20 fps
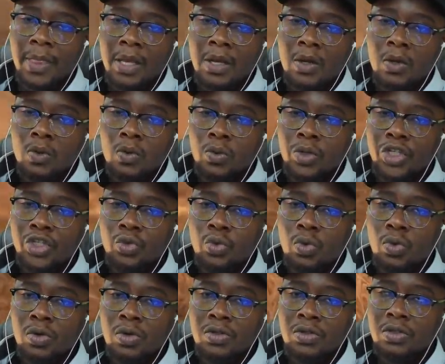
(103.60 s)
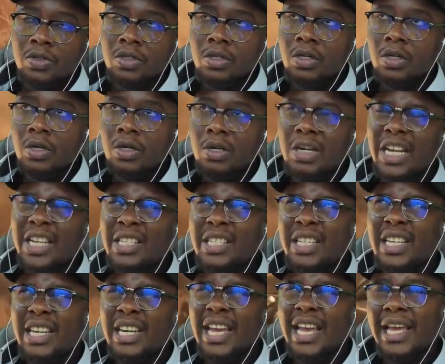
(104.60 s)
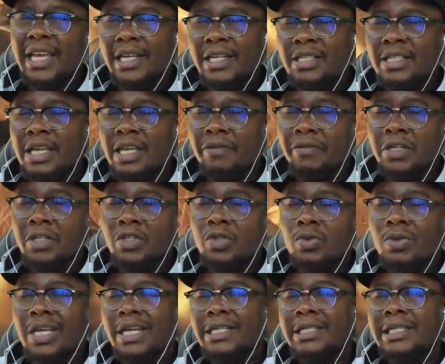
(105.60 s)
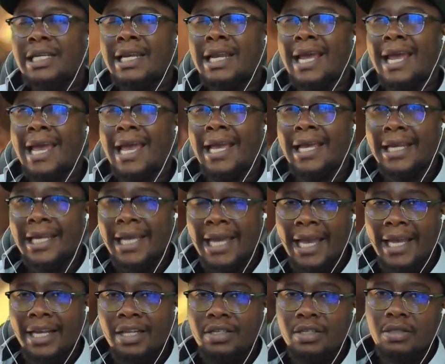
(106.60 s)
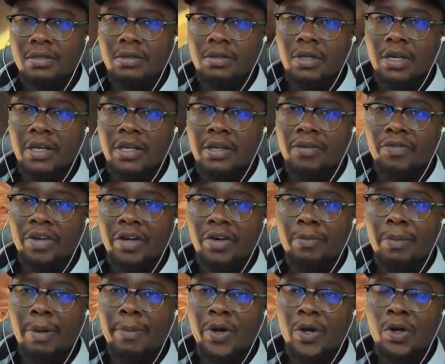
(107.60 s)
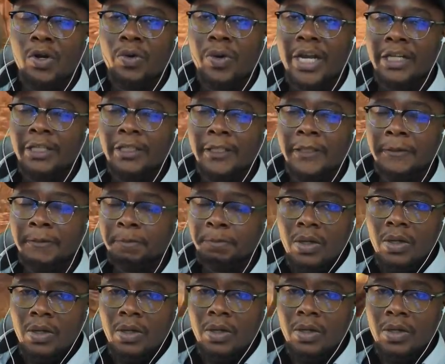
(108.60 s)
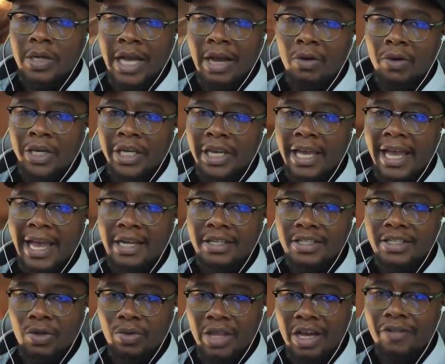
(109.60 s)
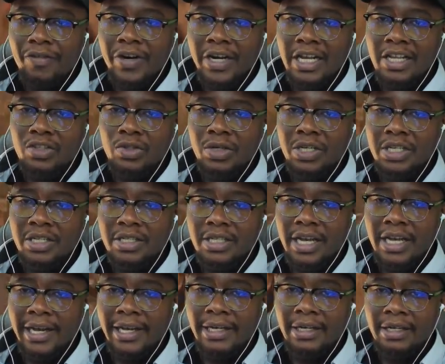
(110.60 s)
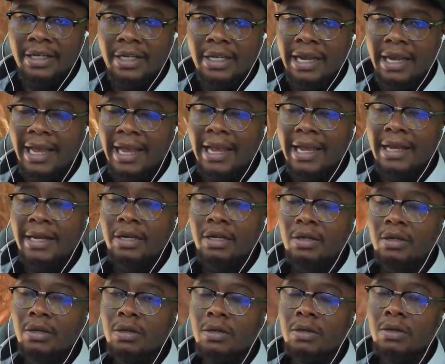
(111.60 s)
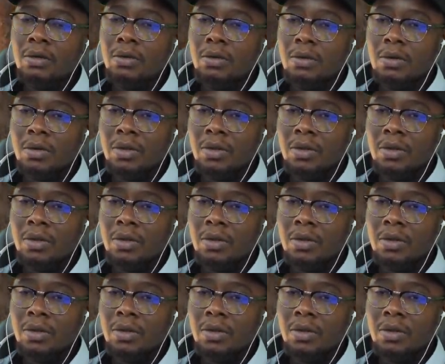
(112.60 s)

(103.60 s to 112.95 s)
which was 1987 to 1988, if I remember correctly. Now, he had South Africans on his side, and the